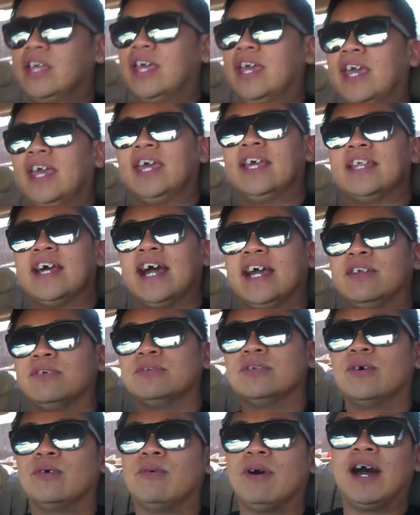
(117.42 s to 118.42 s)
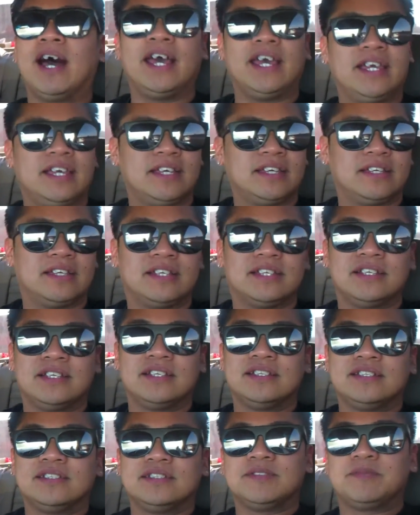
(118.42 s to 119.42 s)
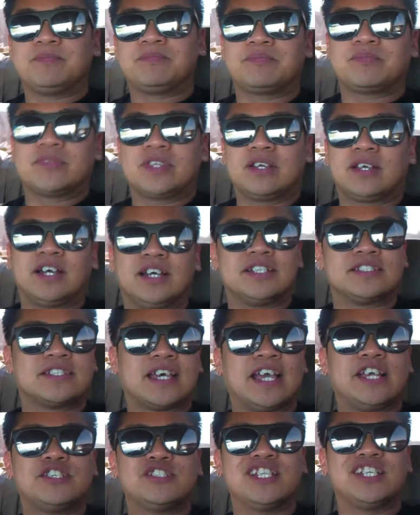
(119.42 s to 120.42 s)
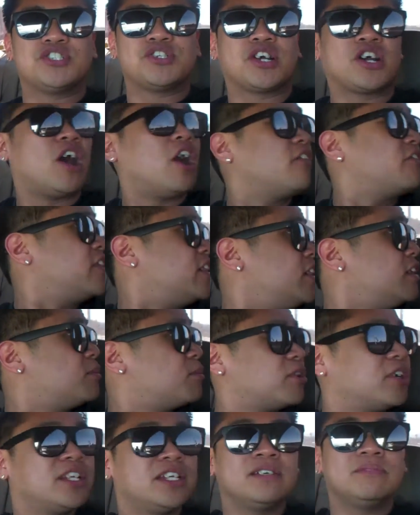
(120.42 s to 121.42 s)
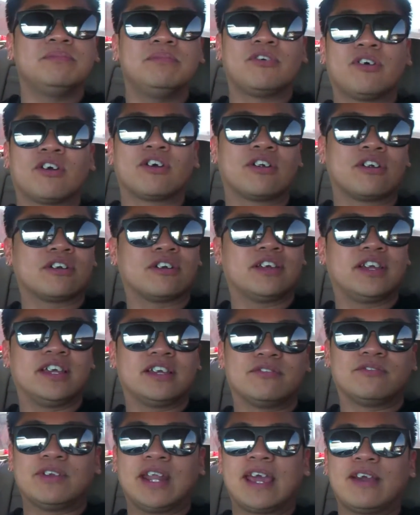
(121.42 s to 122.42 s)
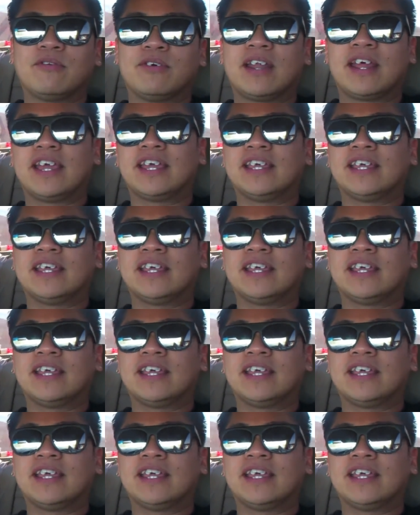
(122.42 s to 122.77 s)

and I don't know why. Cause I usually drink coffee in the morning, or like when I